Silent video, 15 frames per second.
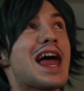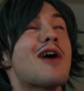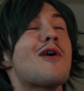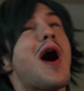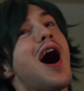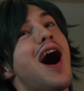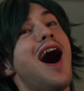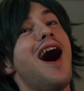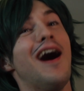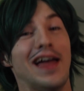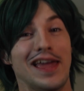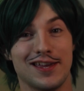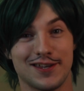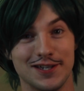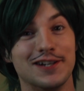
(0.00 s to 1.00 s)
Now,
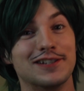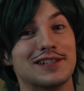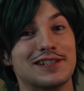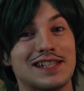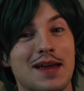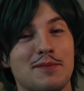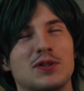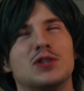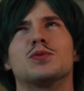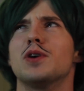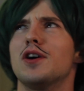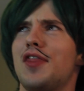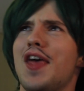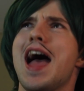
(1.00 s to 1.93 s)
I, Curtis Lemonsworth,